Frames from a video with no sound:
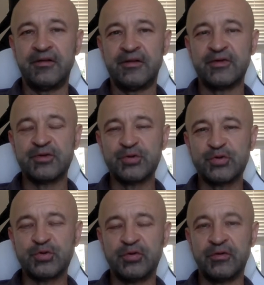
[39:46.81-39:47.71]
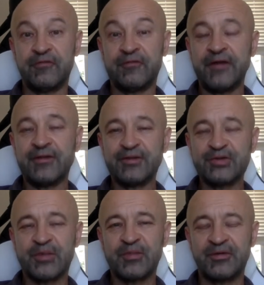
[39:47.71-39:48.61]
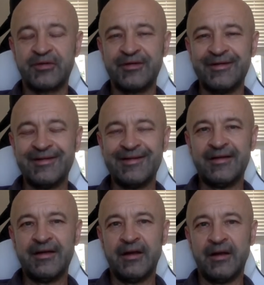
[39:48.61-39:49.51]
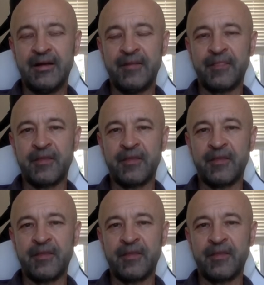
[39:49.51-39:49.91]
there is also the final chapter uh,